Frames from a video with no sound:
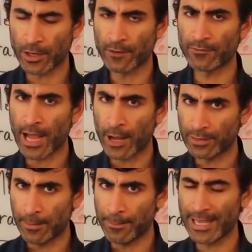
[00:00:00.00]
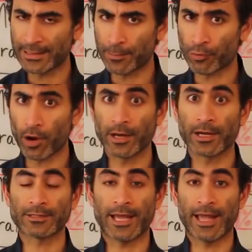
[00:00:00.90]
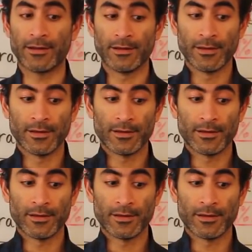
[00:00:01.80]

of how they make the product and